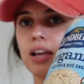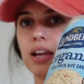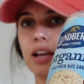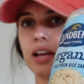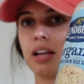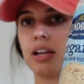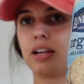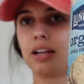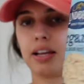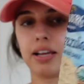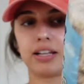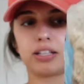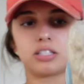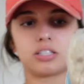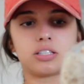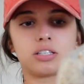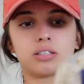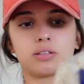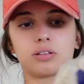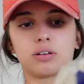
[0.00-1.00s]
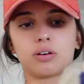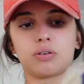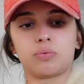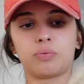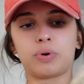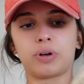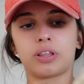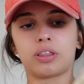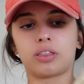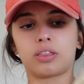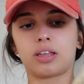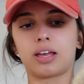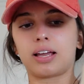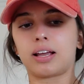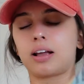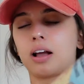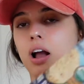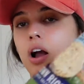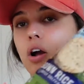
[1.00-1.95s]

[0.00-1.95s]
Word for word: And it's with like